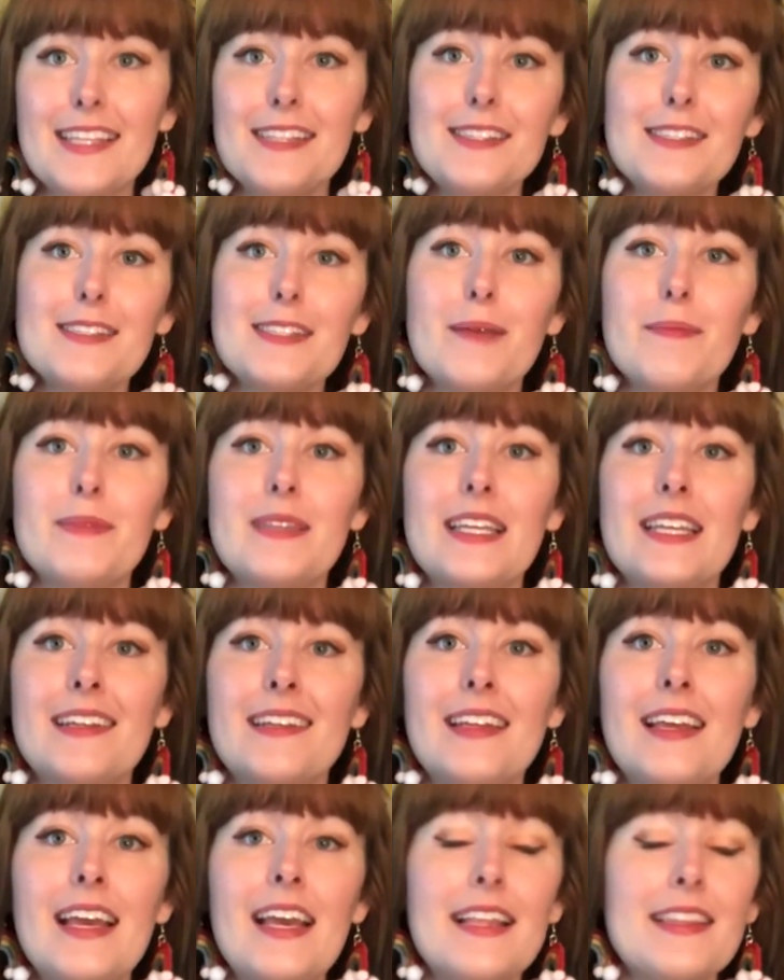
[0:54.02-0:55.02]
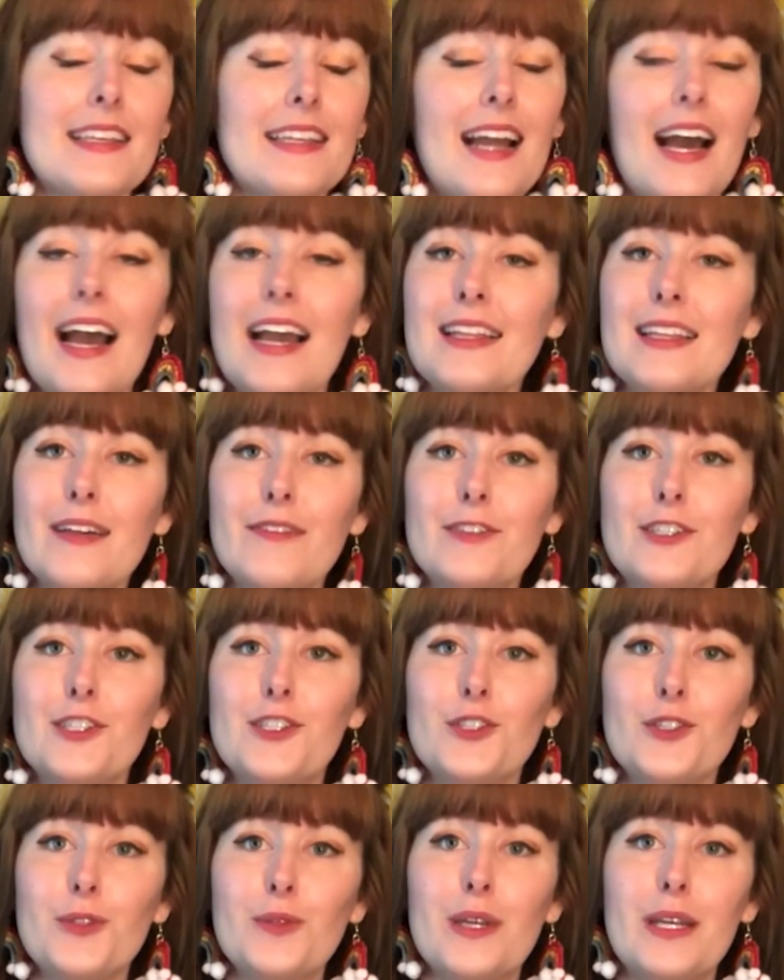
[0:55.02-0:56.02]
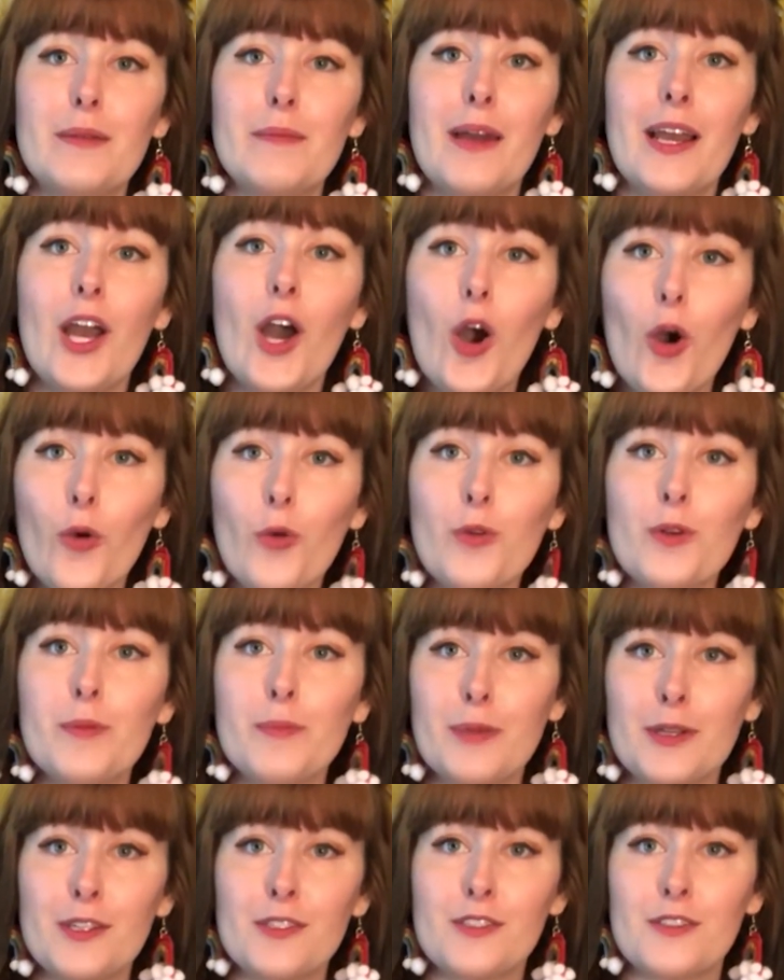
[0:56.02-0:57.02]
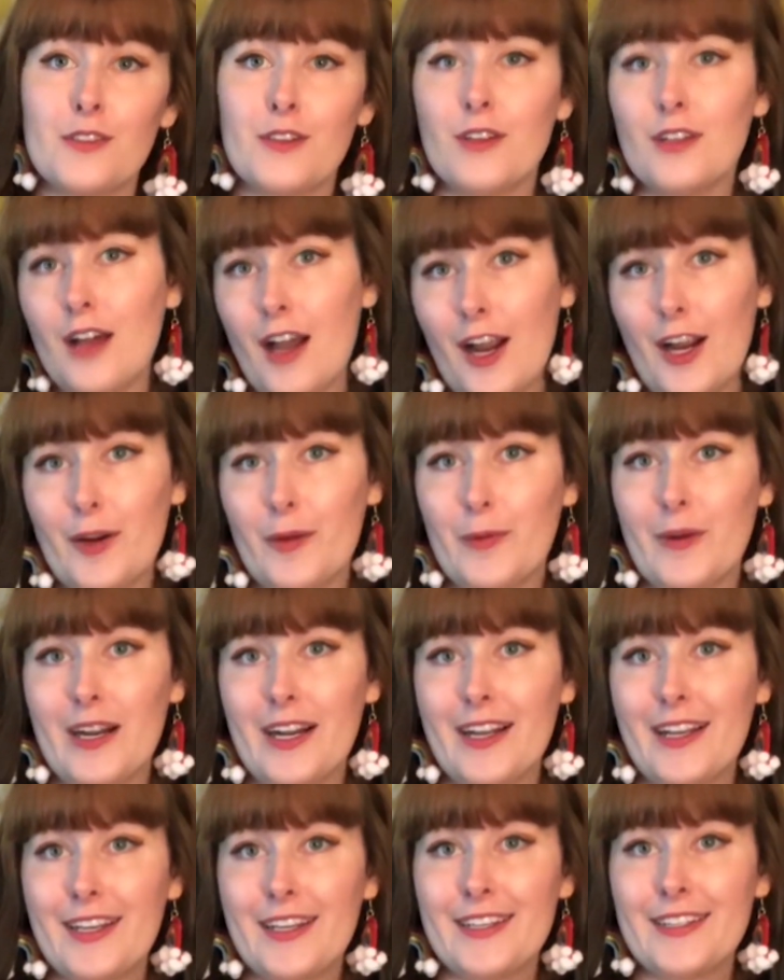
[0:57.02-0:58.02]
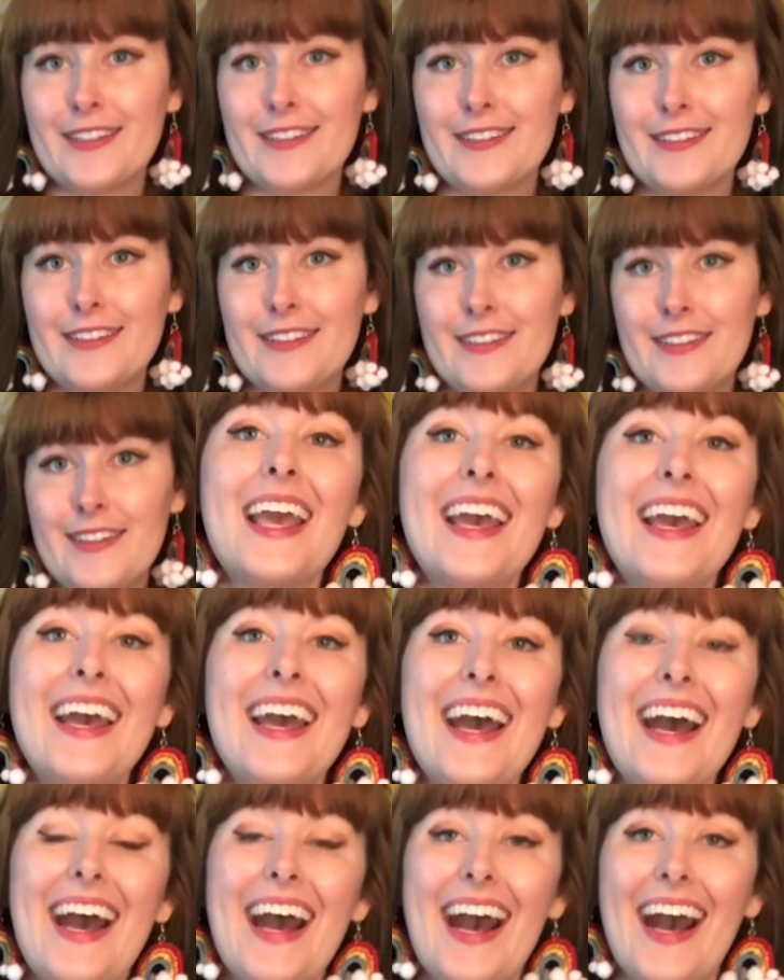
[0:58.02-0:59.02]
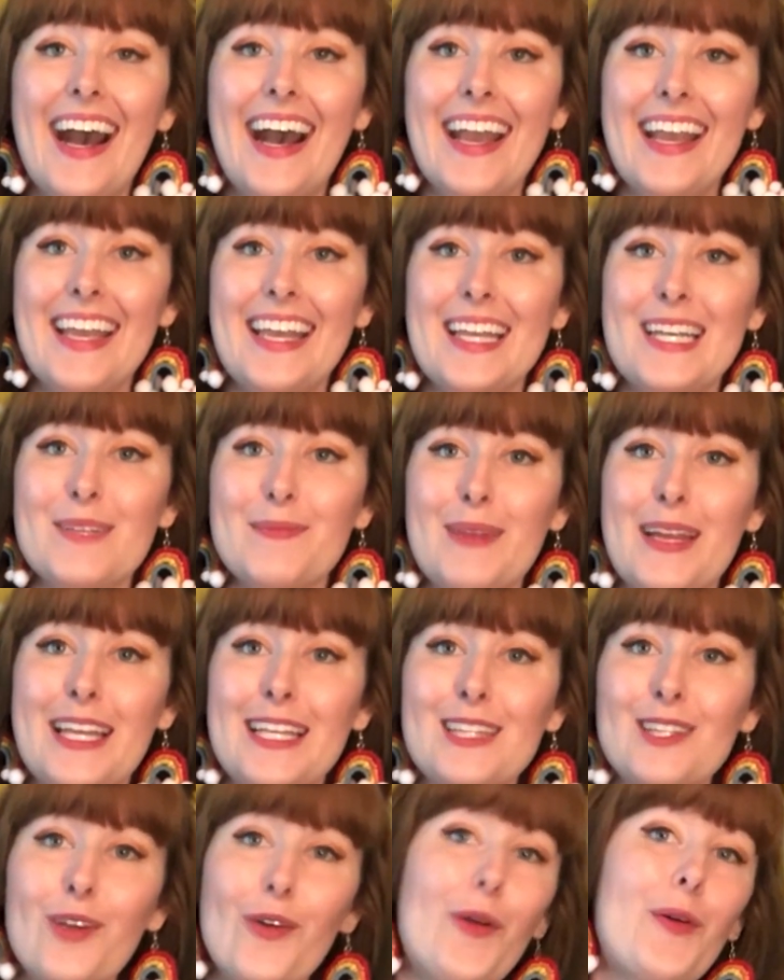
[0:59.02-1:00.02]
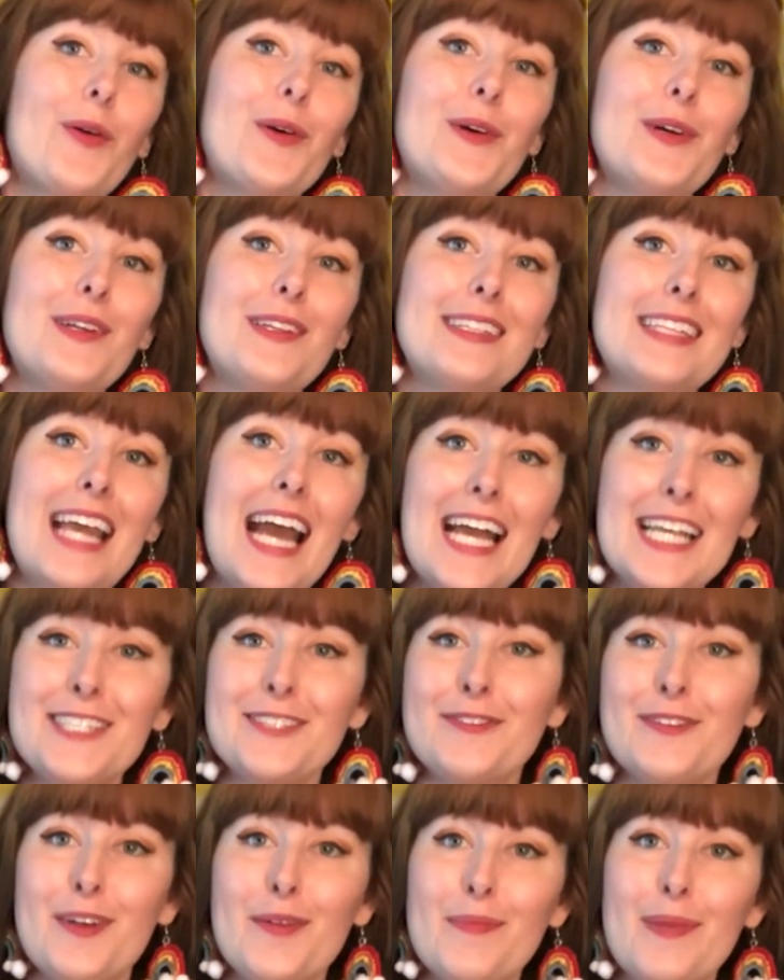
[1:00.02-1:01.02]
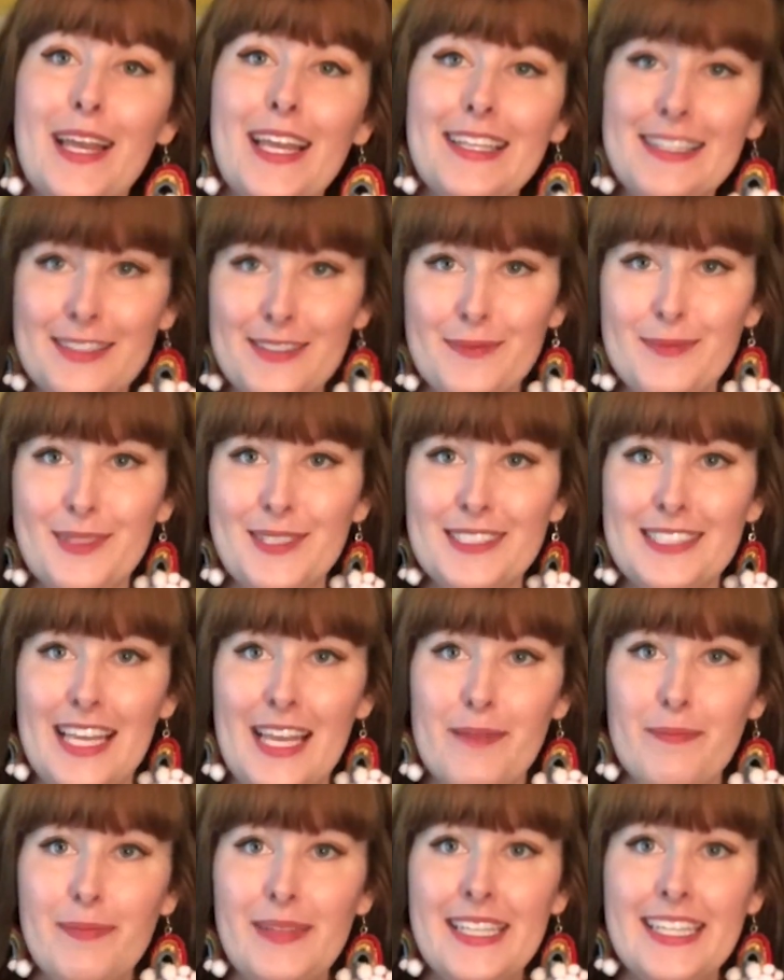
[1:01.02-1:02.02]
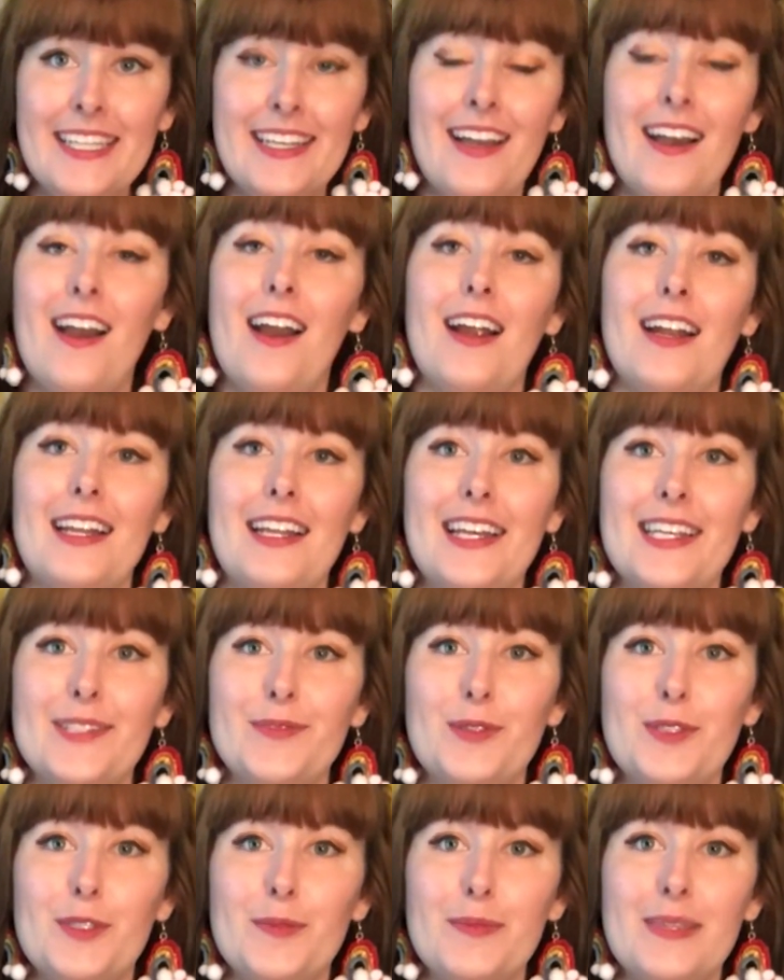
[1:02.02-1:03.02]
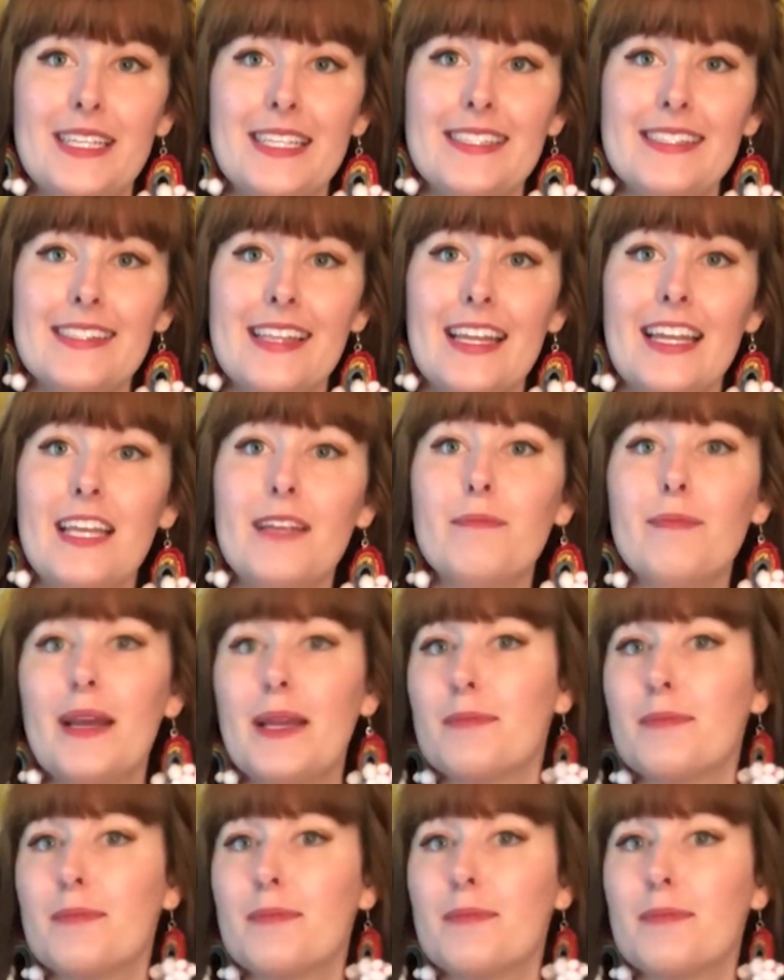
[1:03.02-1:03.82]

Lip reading: this is something that I love to do in my own personal artwork. I am a local Nashville-based multimedia artist, which means that in my